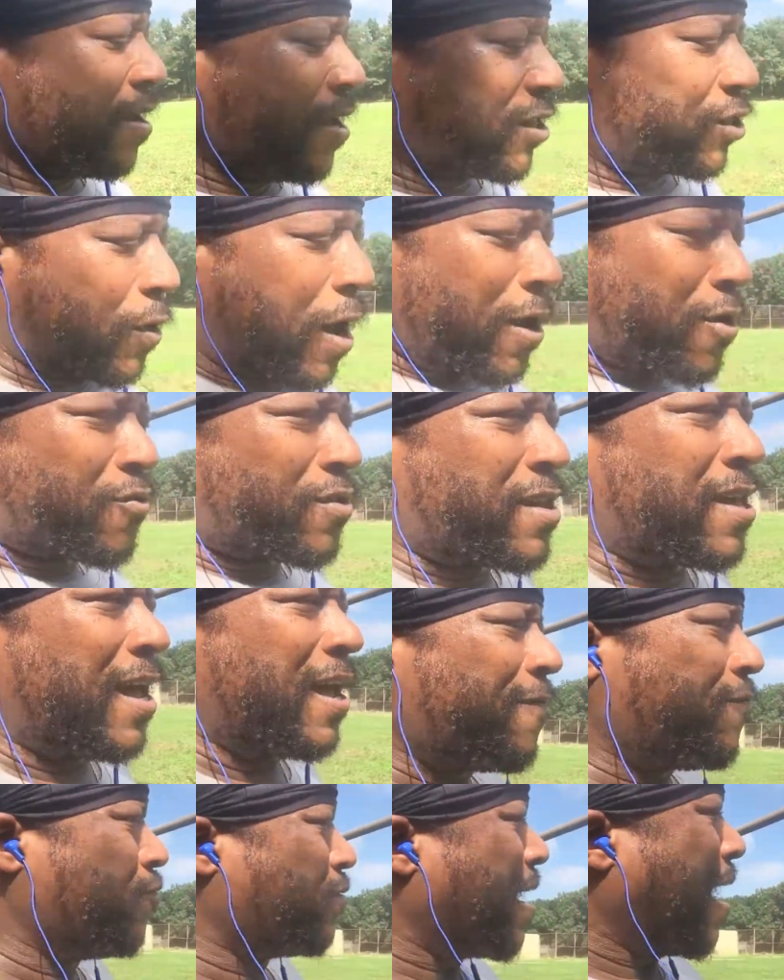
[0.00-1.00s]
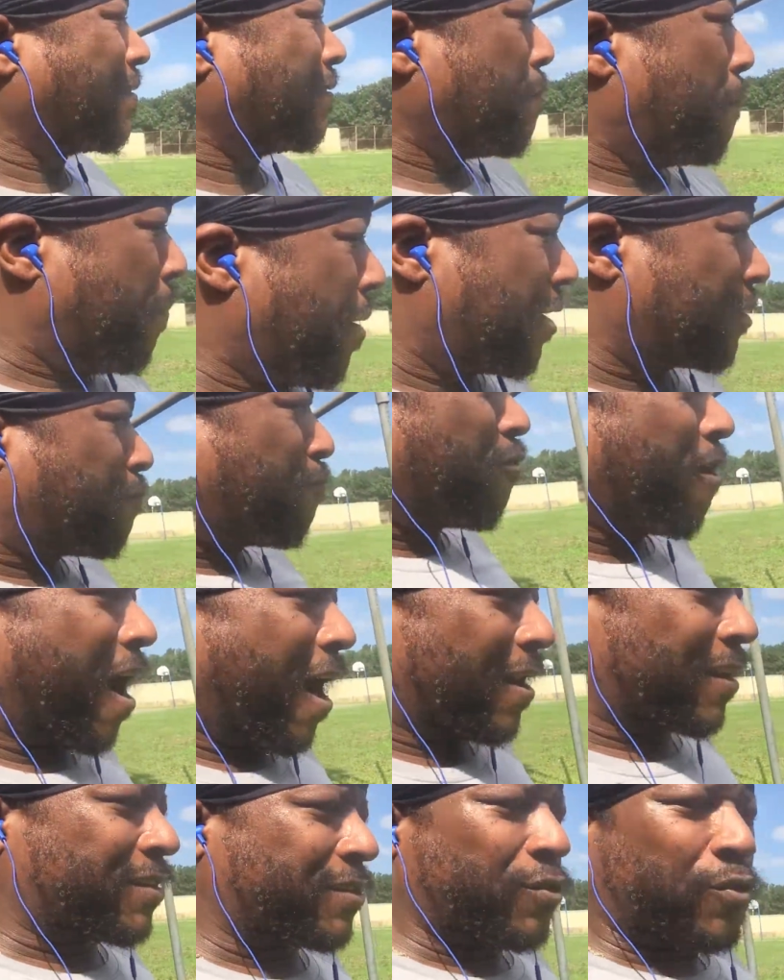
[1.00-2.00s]
So I don't care if you got the best
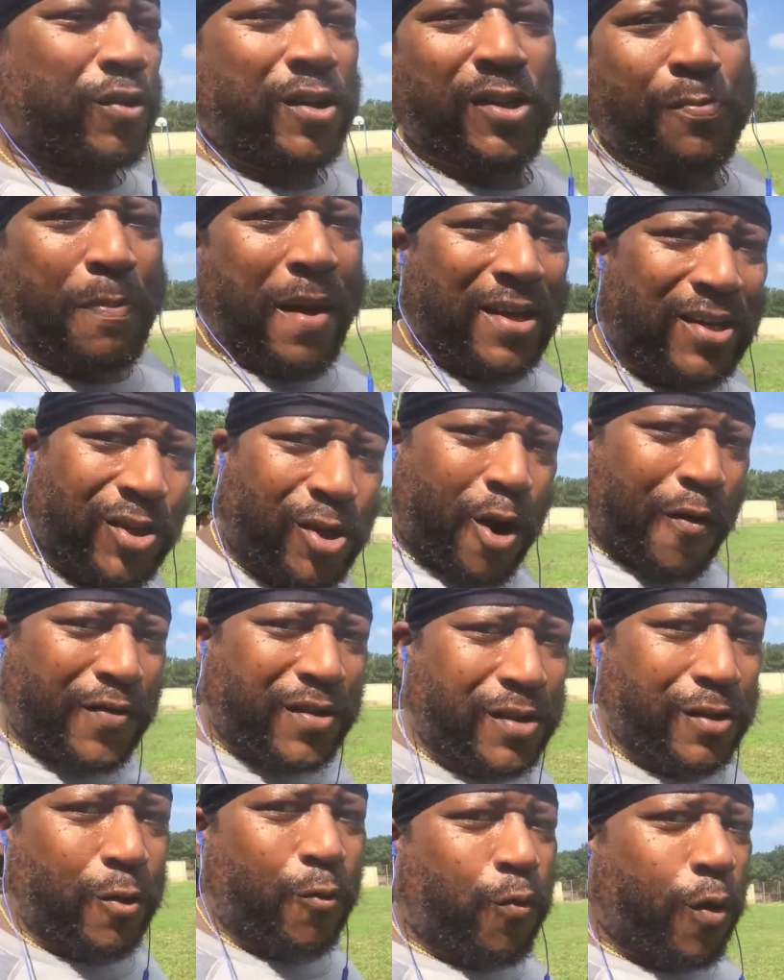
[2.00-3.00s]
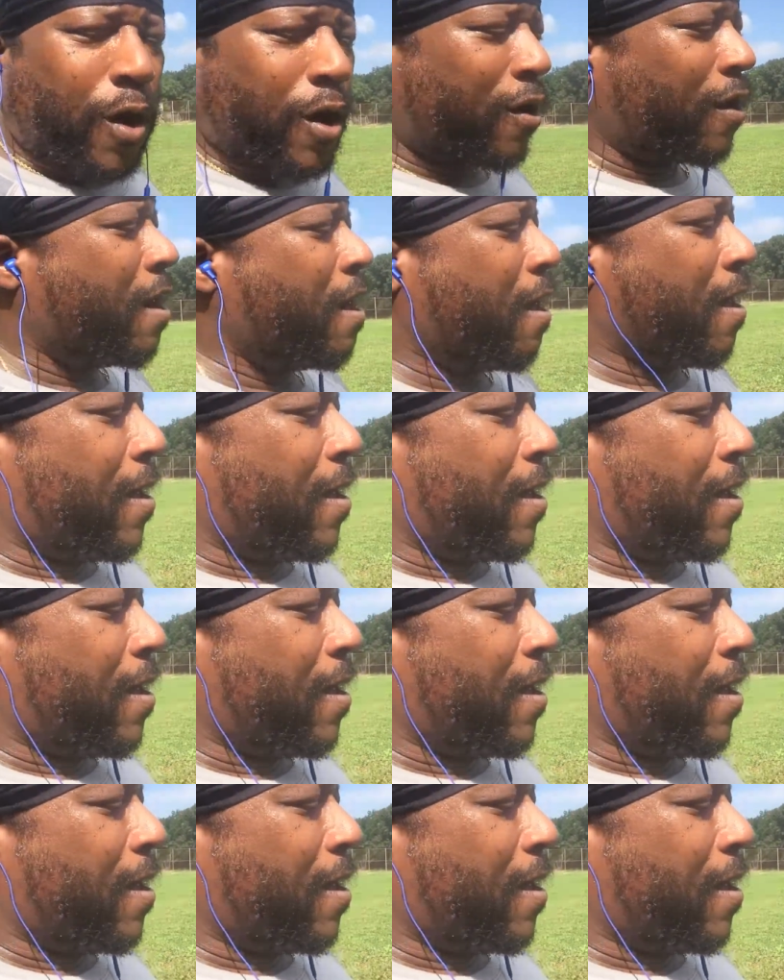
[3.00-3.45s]
product or the best service in the world.